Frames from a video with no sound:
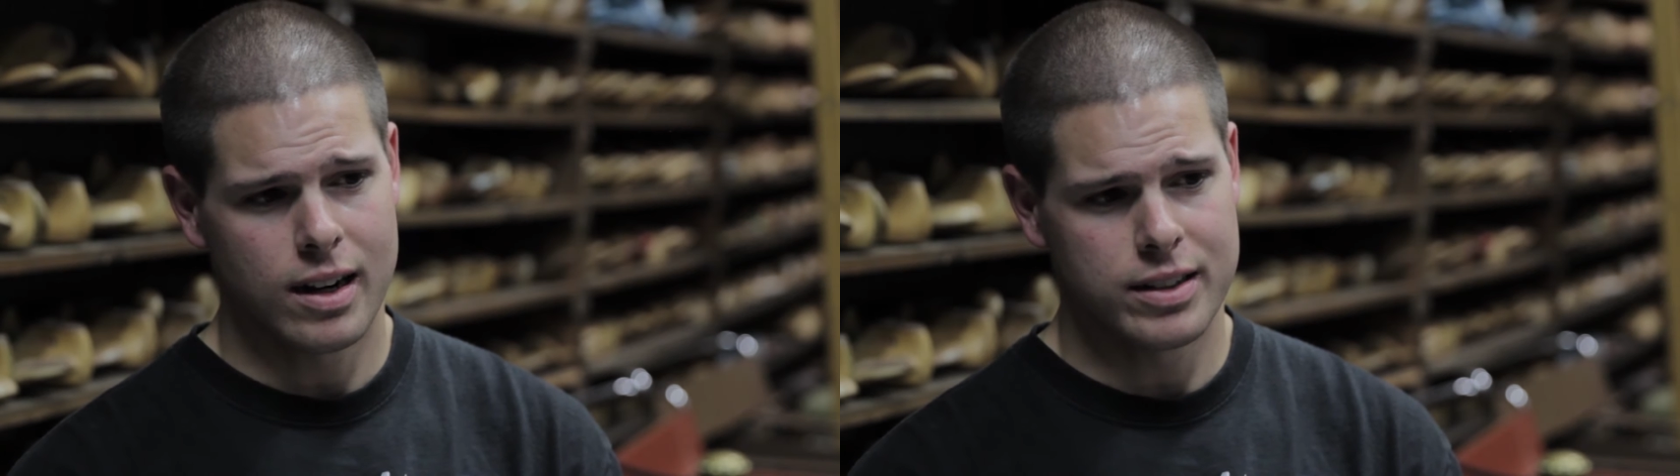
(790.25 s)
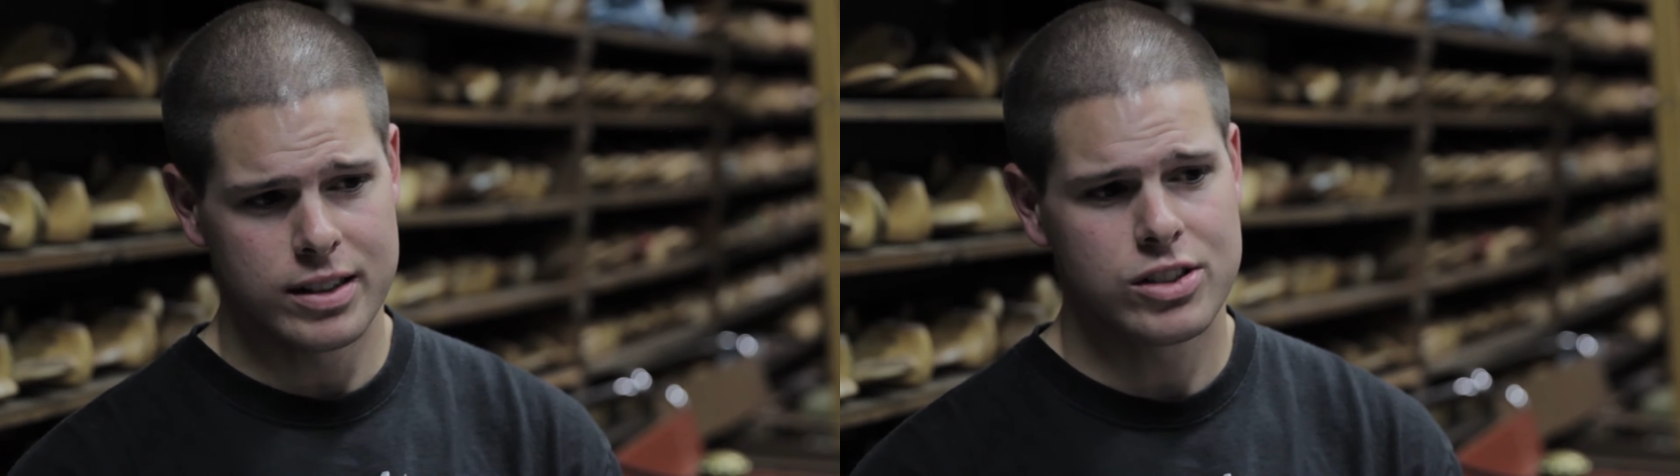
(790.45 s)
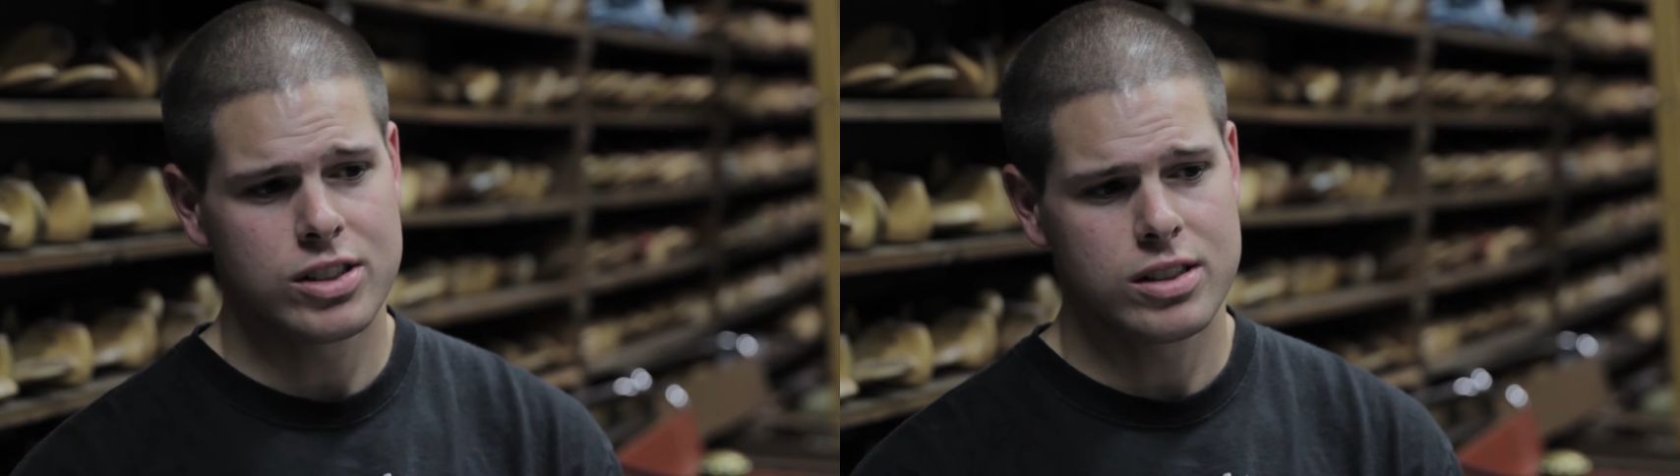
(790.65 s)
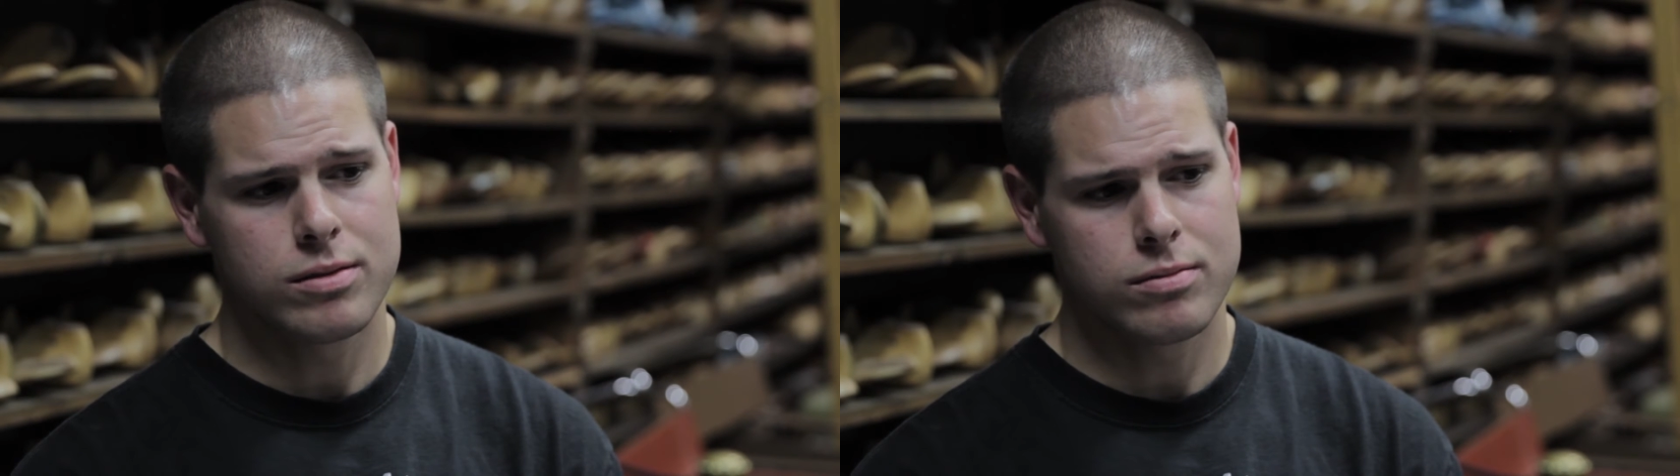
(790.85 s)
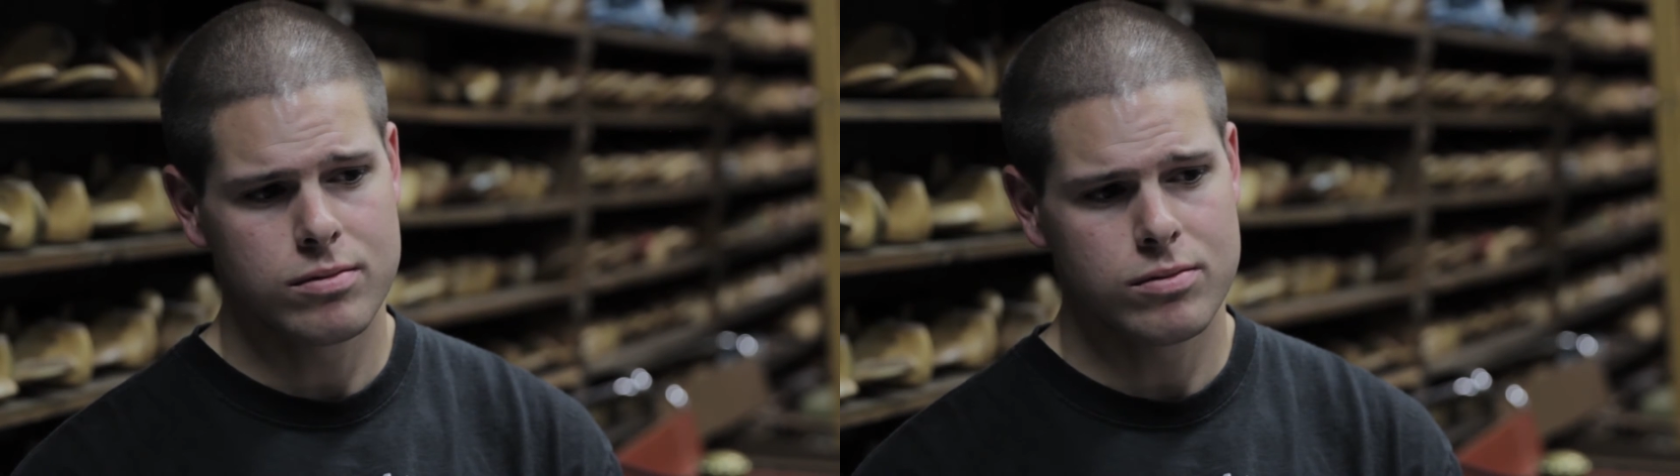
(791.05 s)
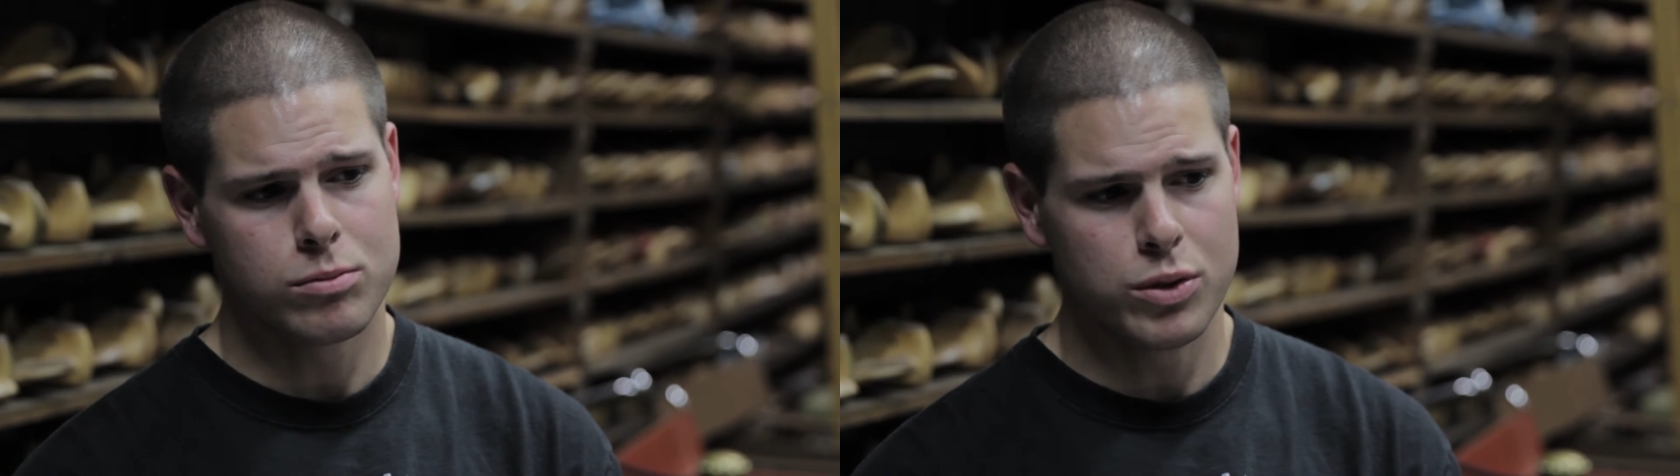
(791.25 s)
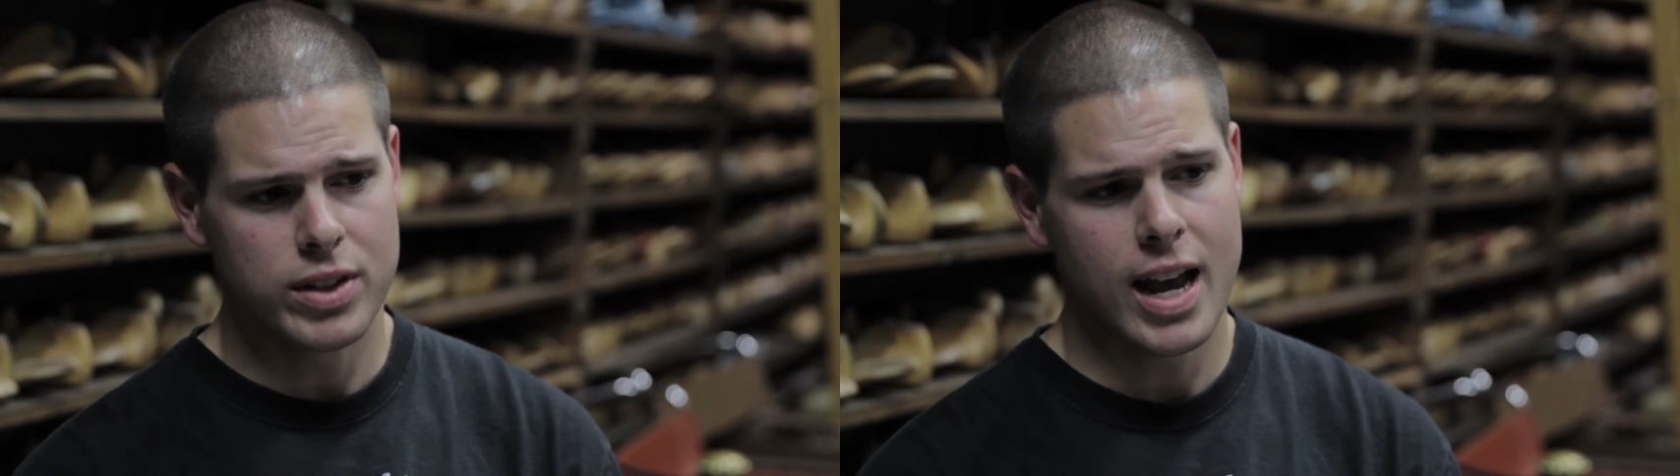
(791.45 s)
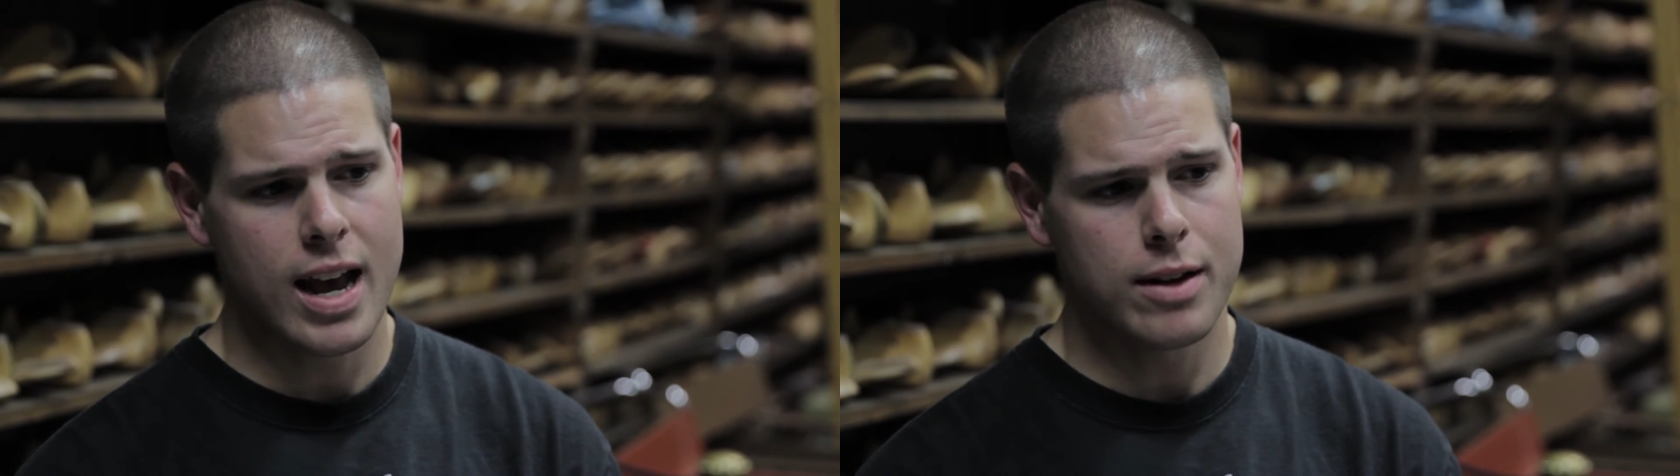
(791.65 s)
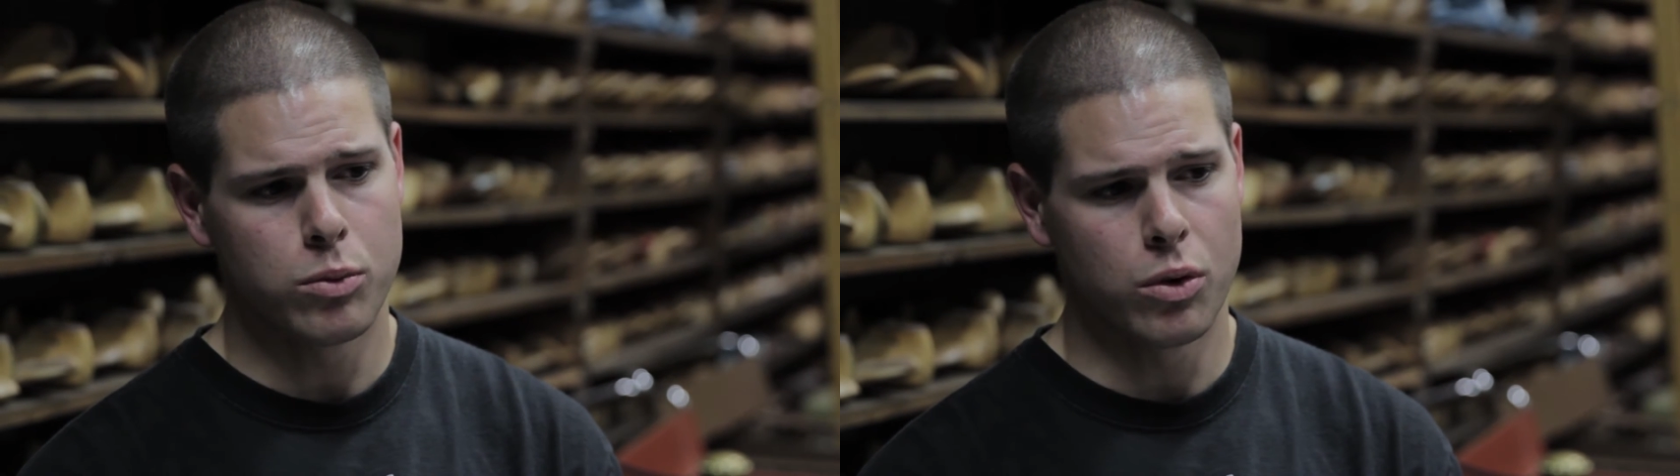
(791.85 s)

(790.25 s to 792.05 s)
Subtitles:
I think this movie had,